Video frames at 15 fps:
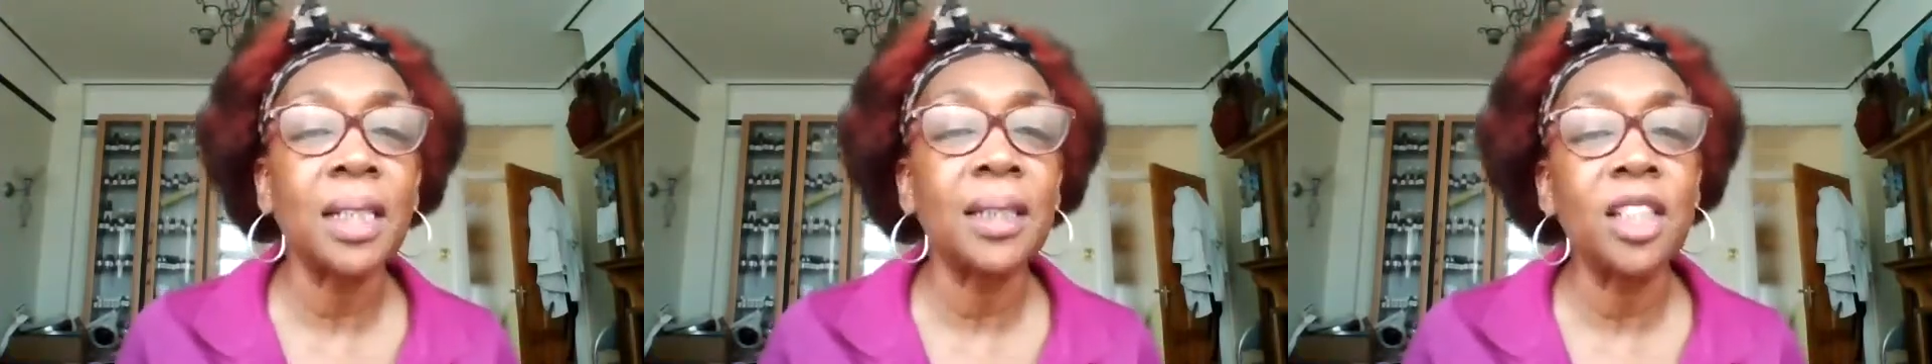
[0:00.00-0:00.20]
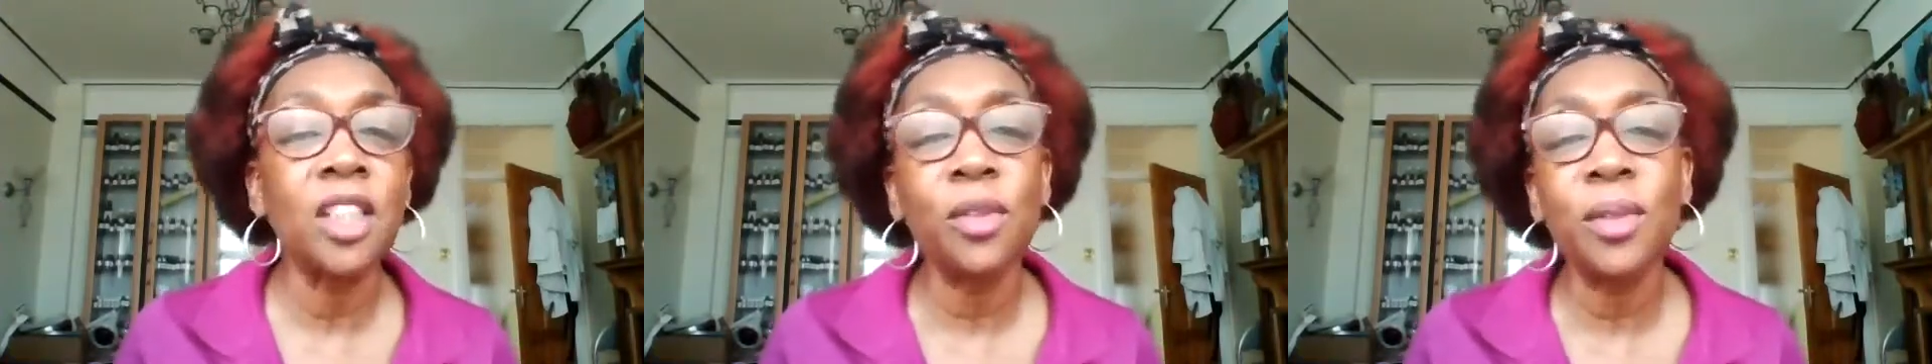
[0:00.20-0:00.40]

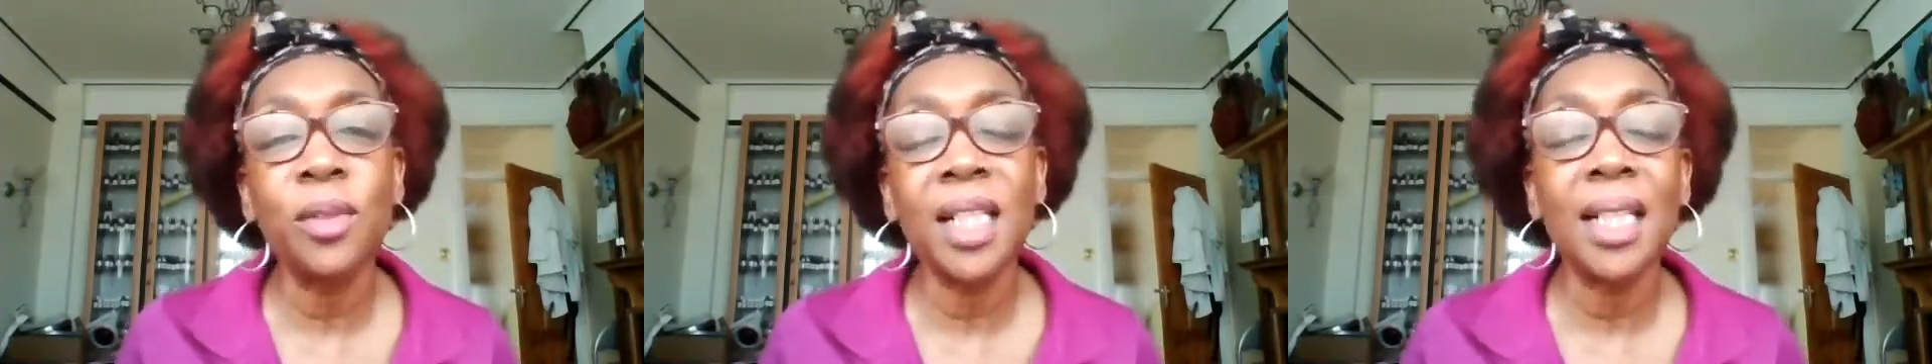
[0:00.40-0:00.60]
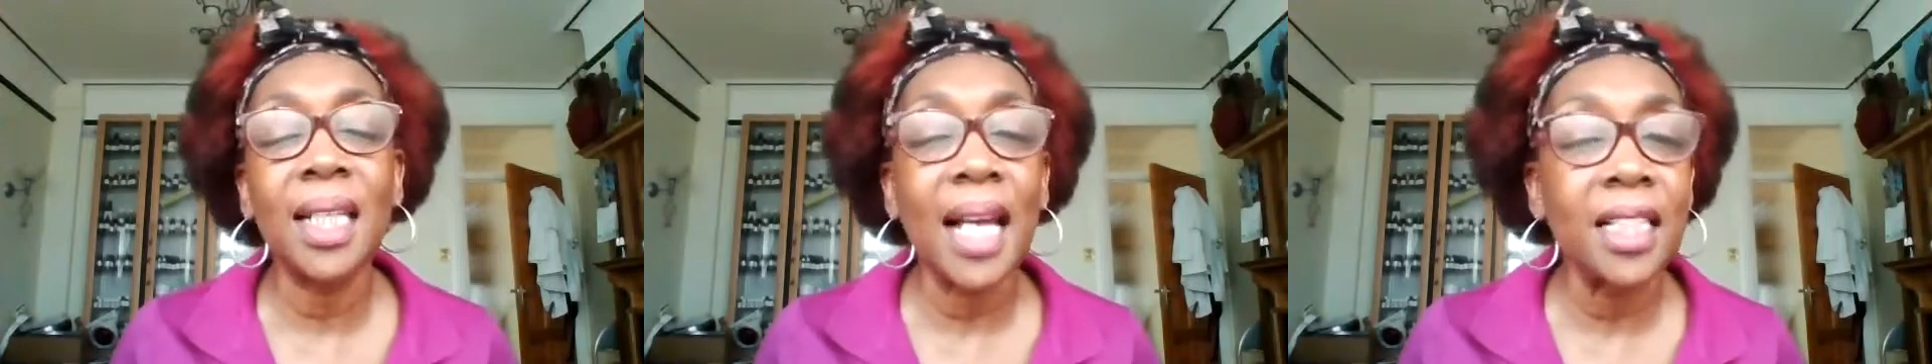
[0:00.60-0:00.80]
then you
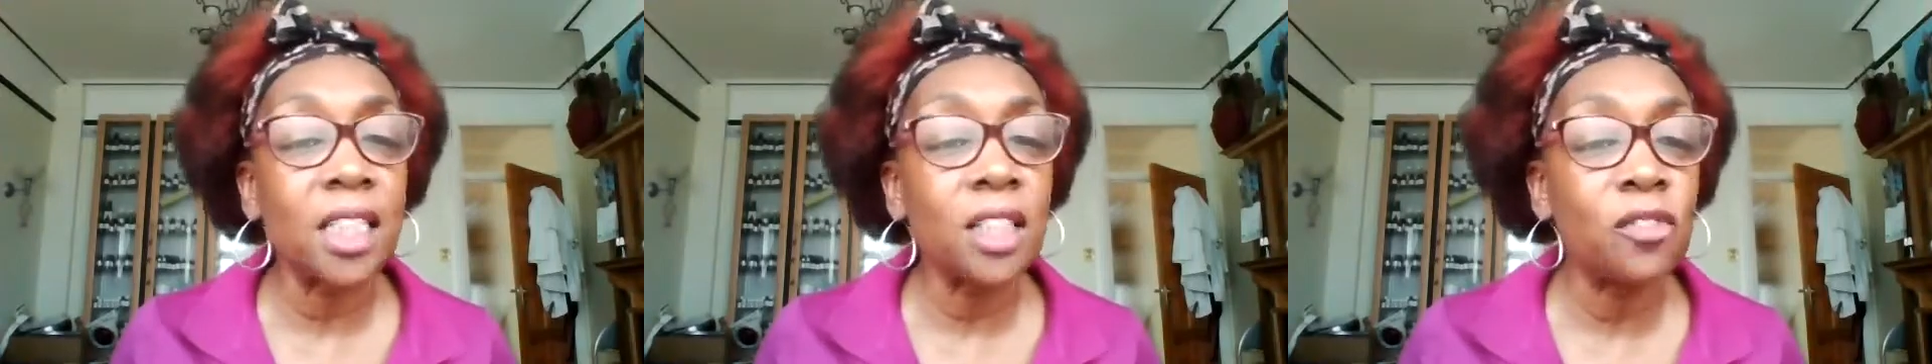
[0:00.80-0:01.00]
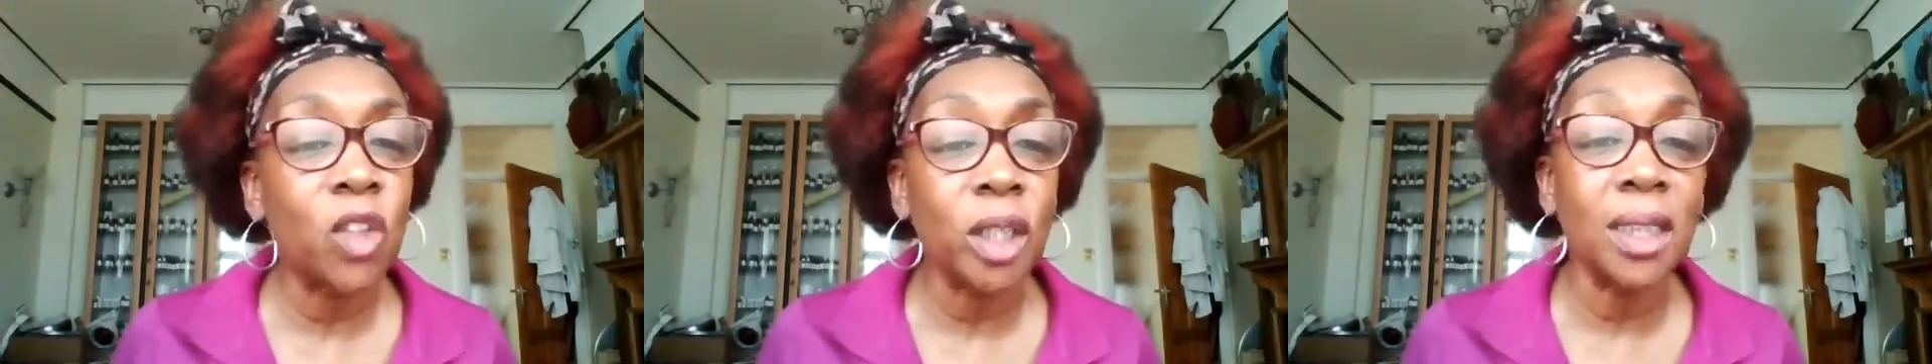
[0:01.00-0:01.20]
realize
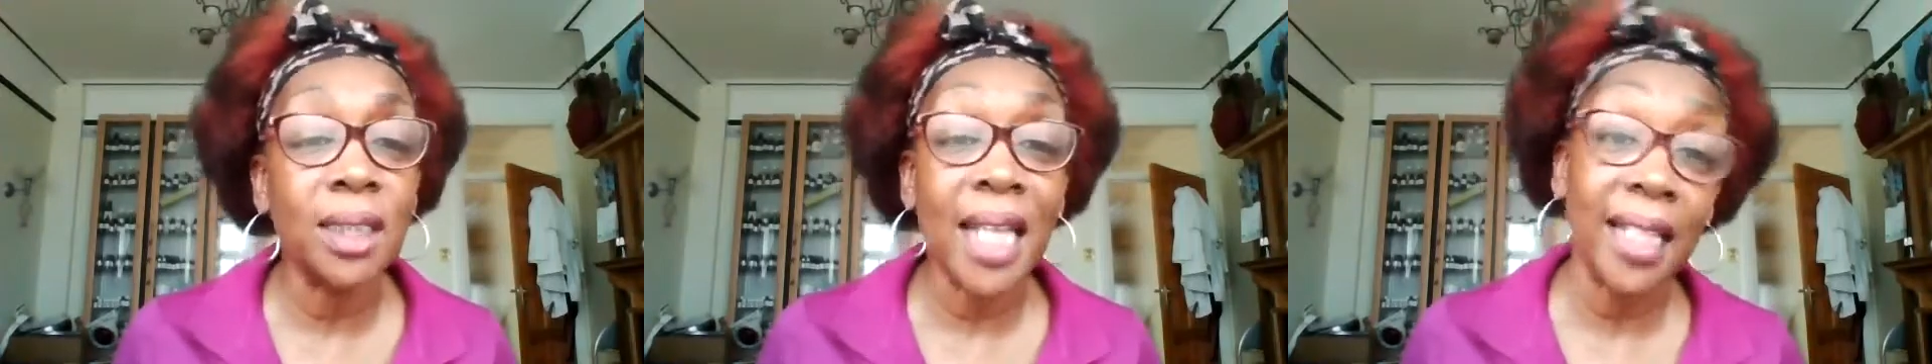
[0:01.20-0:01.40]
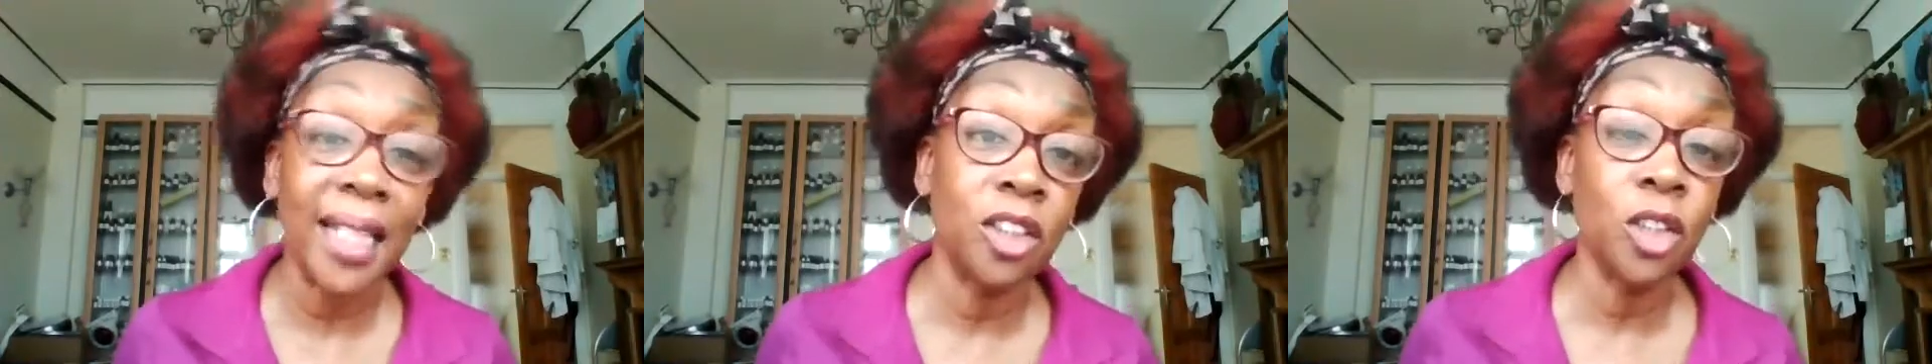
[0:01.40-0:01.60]
you've got an
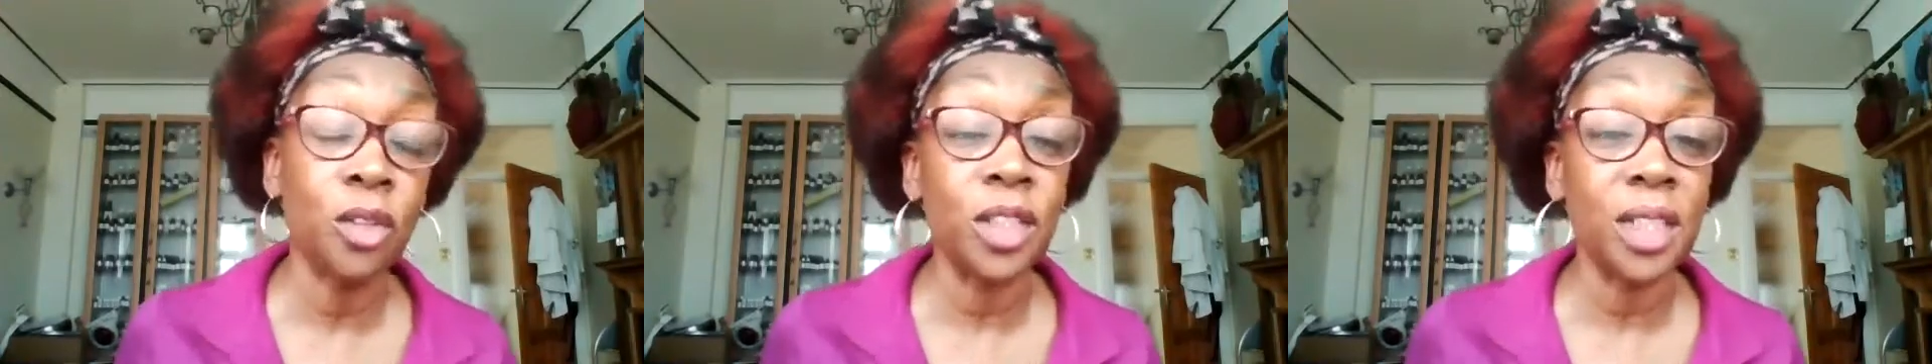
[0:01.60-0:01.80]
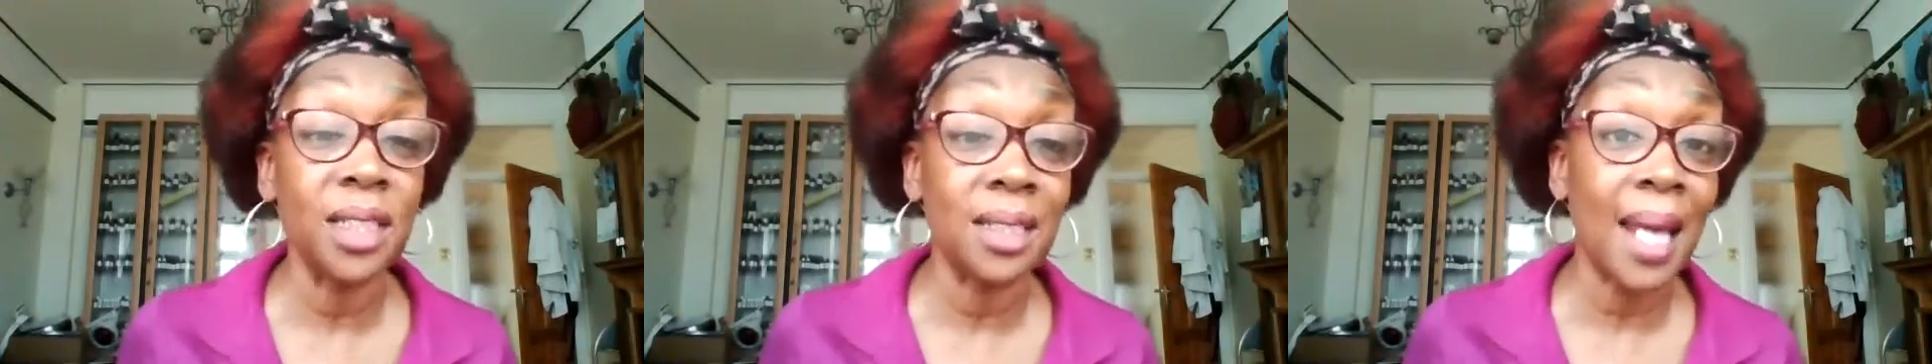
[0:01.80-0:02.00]
ache and you
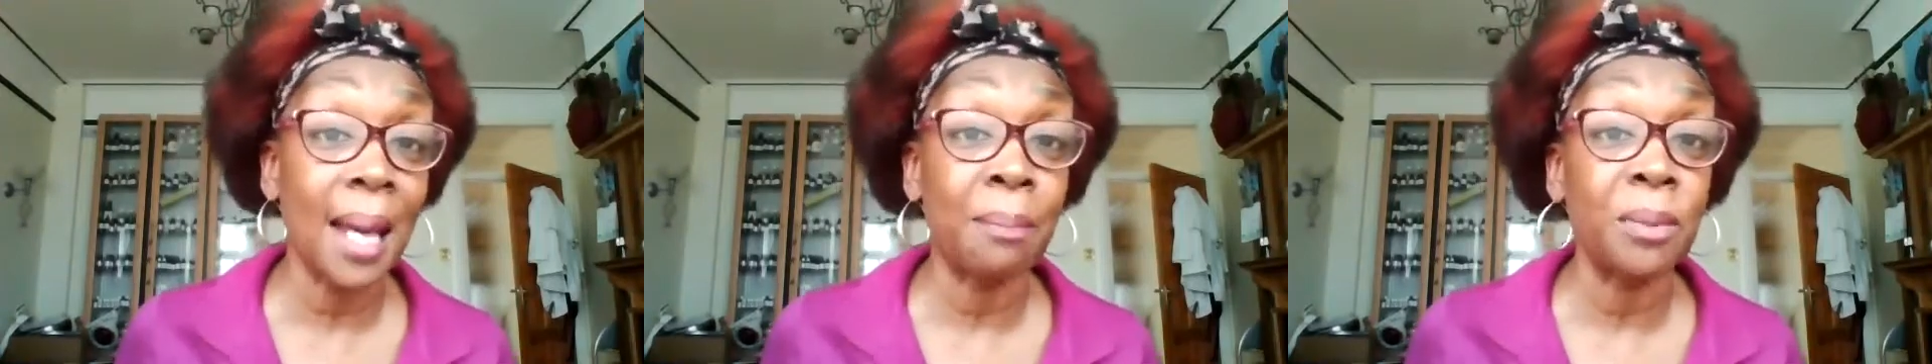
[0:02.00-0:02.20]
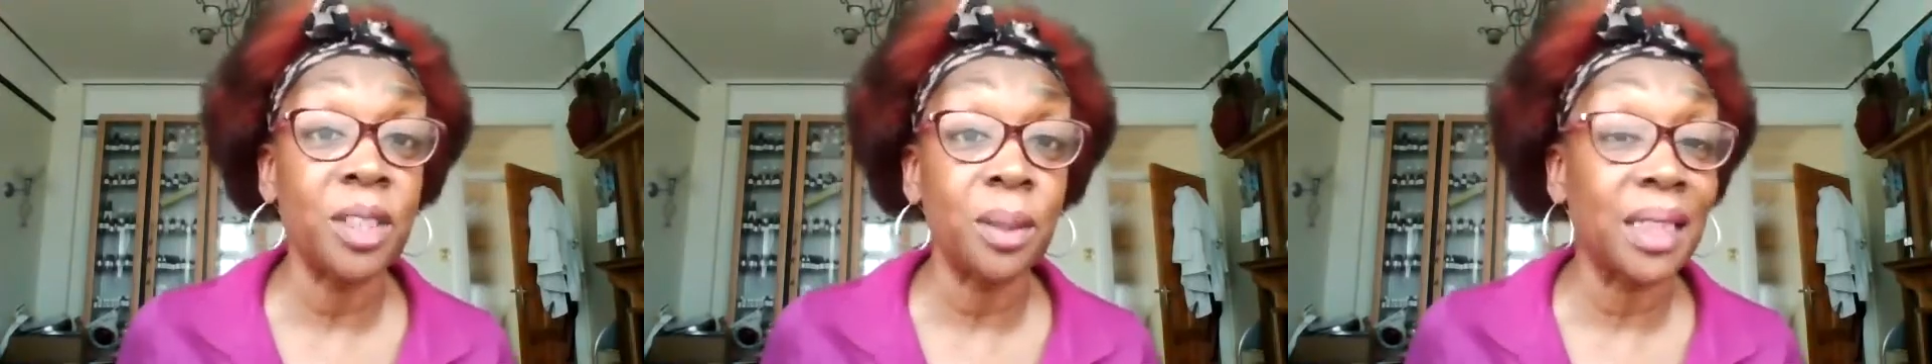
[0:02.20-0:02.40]
just
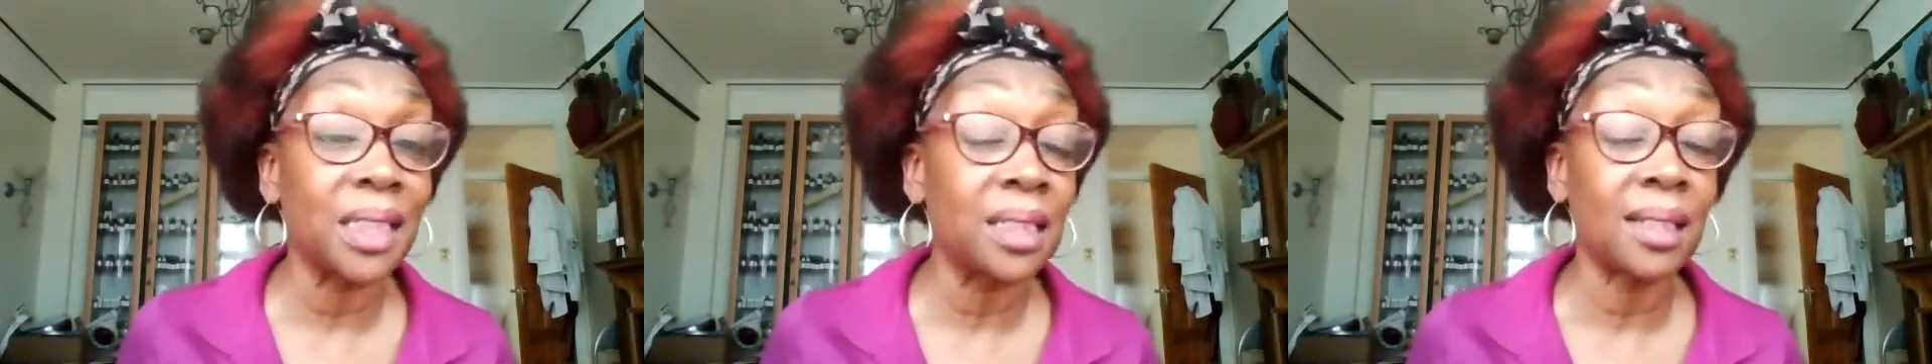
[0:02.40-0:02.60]
adapt to it.